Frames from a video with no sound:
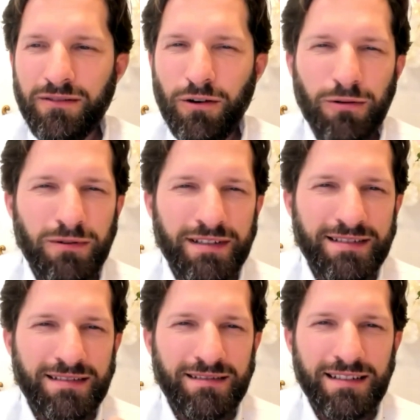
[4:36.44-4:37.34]

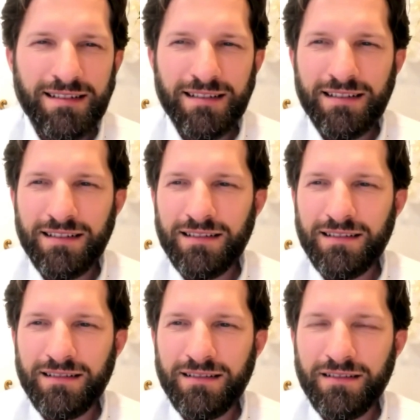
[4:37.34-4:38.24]
always thinking
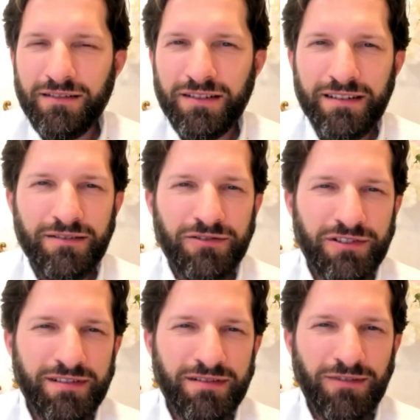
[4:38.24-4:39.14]
he or
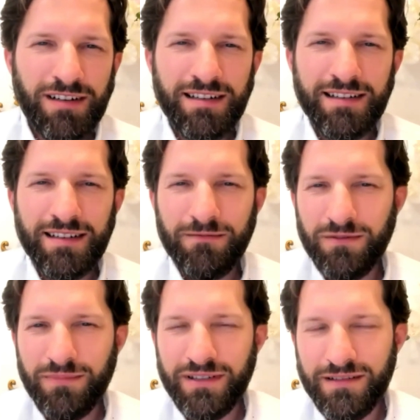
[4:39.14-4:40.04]
she is right,
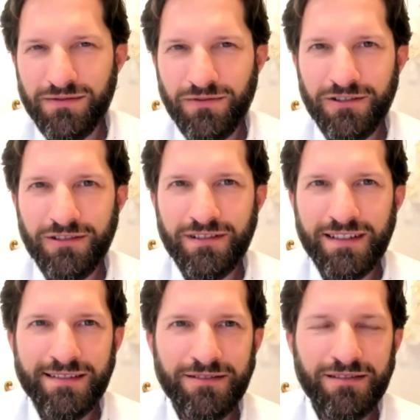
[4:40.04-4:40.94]
everybody is wrong,
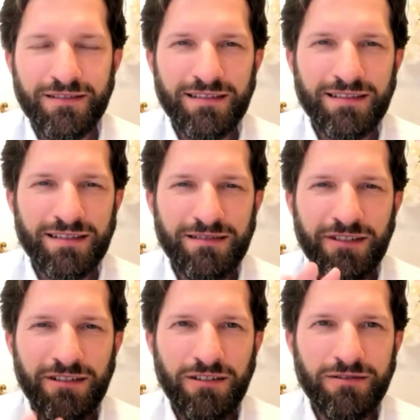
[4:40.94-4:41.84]
and so on. This is a
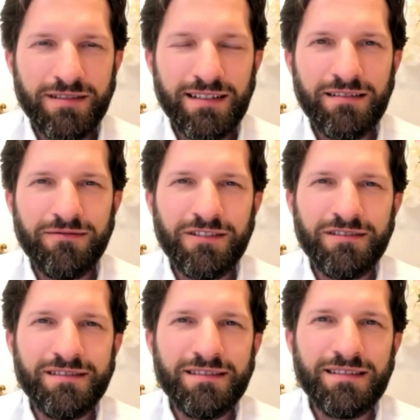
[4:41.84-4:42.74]
very low state of
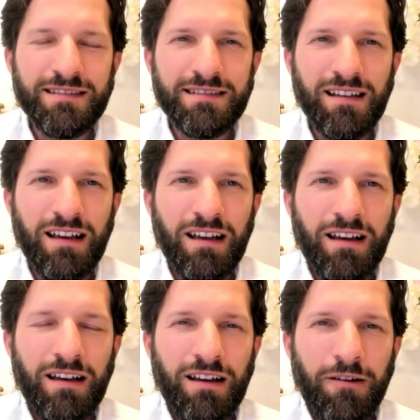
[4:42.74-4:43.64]
consciousness.
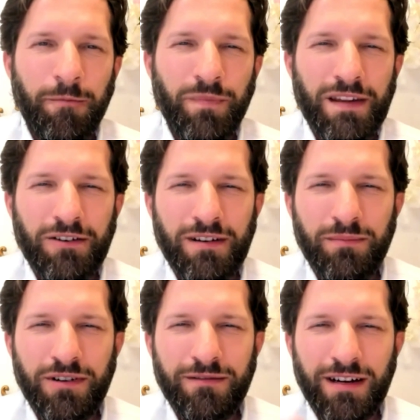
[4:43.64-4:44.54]
On a
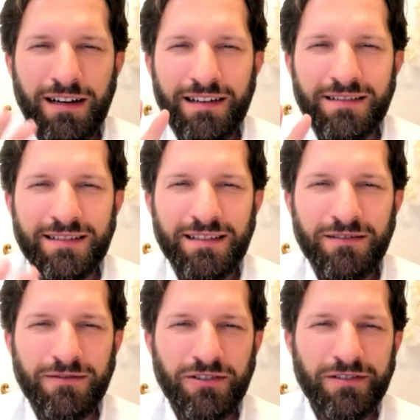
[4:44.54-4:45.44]
bit of higher state
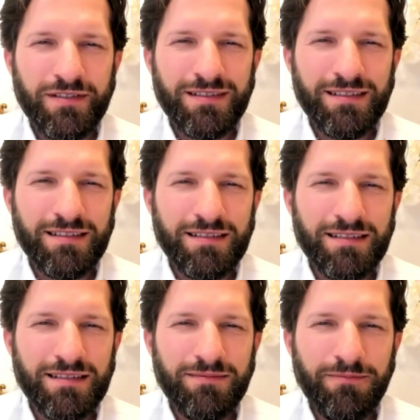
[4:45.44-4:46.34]
of
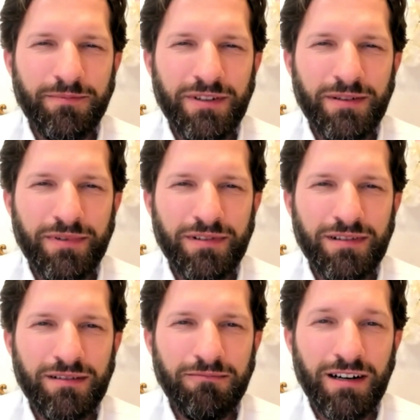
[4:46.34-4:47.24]
consciousness,
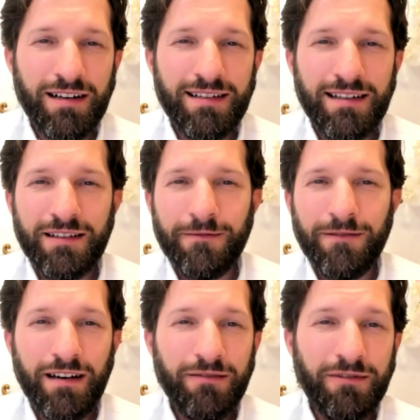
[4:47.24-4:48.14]
people are
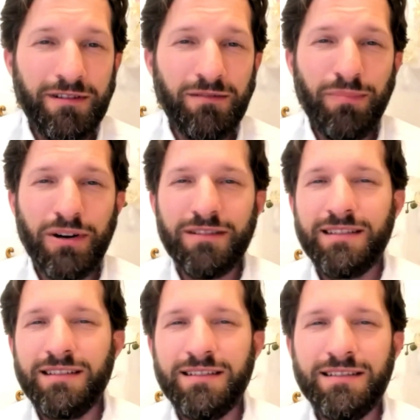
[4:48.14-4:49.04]
identified with their
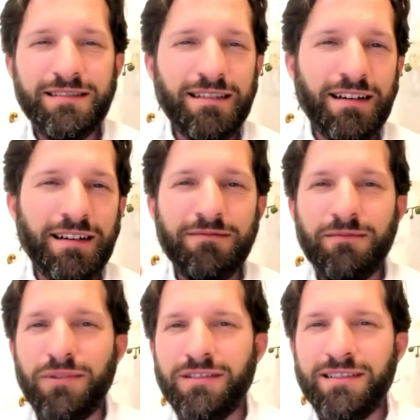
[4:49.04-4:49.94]
bodies. I am the
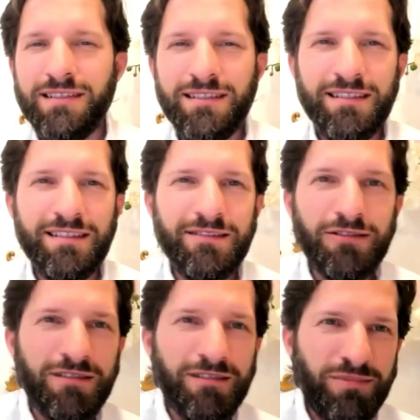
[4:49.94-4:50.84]
body,
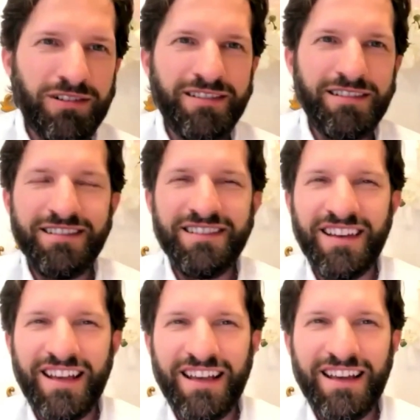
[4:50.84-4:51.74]
you're the body.